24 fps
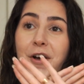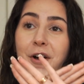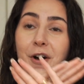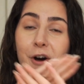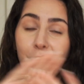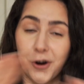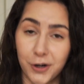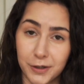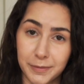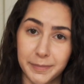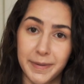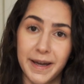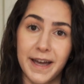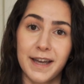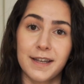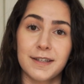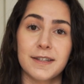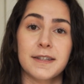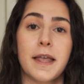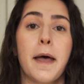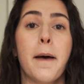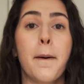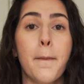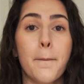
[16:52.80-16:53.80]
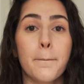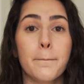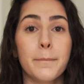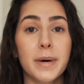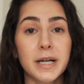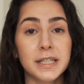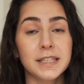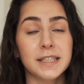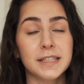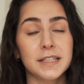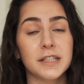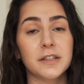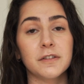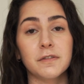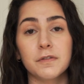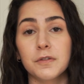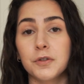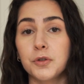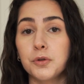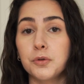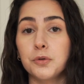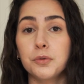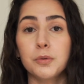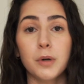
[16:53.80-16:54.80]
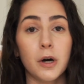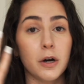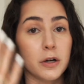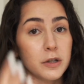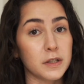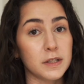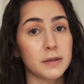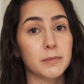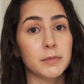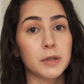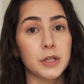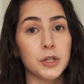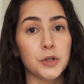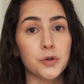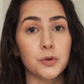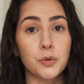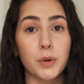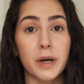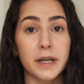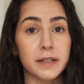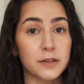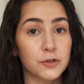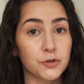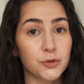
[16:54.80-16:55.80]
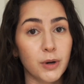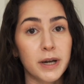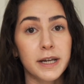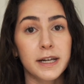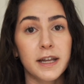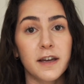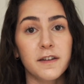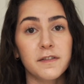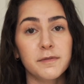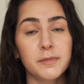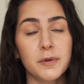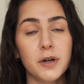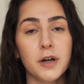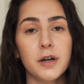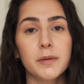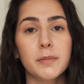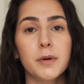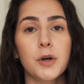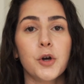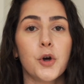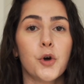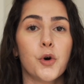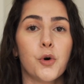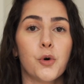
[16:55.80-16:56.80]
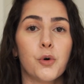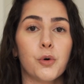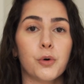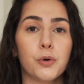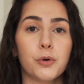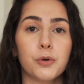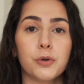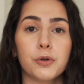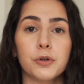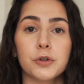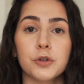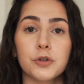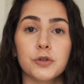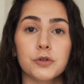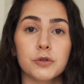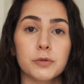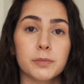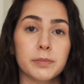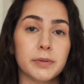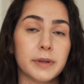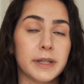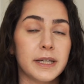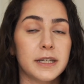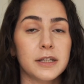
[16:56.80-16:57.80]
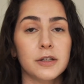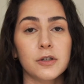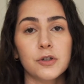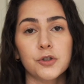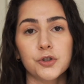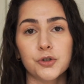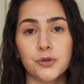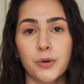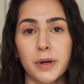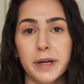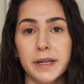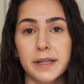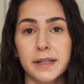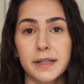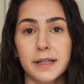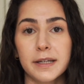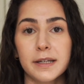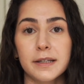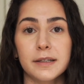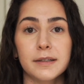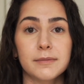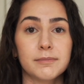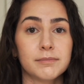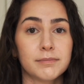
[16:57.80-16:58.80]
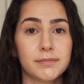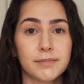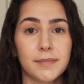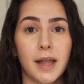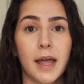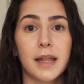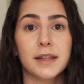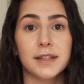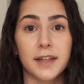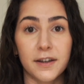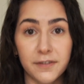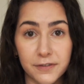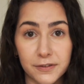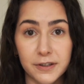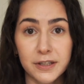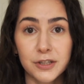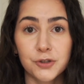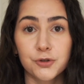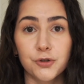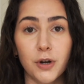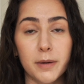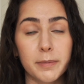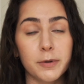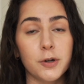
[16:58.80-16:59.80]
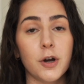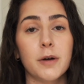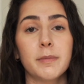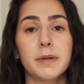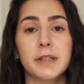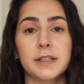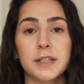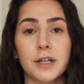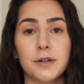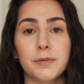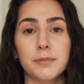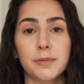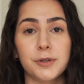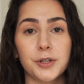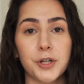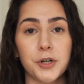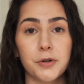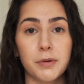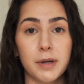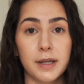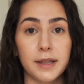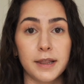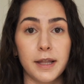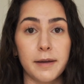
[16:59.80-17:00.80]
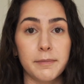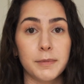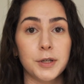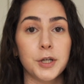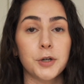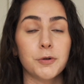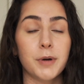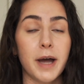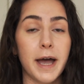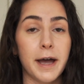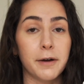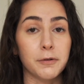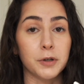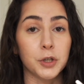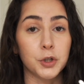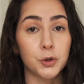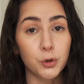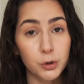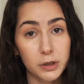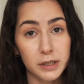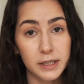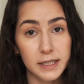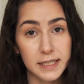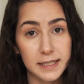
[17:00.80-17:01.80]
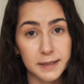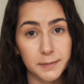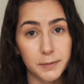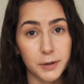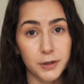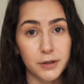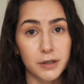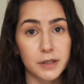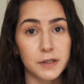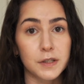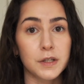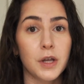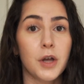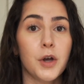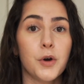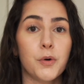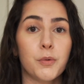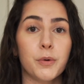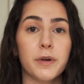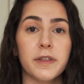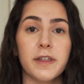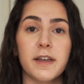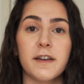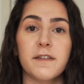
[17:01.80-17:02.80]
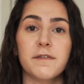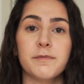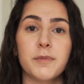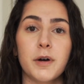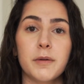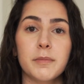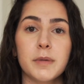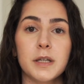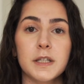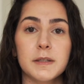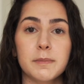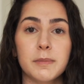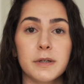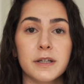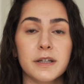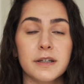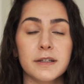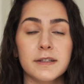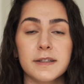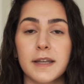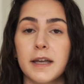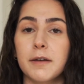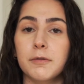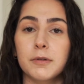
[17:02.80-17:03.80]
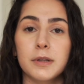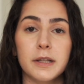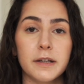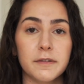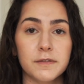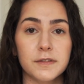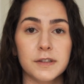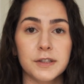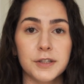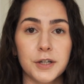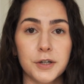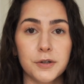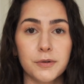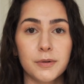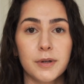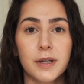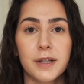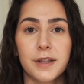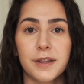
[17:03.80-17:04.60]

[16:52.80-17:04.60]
Hard pass. But if you are somebody who has tried F-Balm, or you're planning on trying it, definitely drop a comment down below and let me know how your experience with F-Balm is, because I would love to know.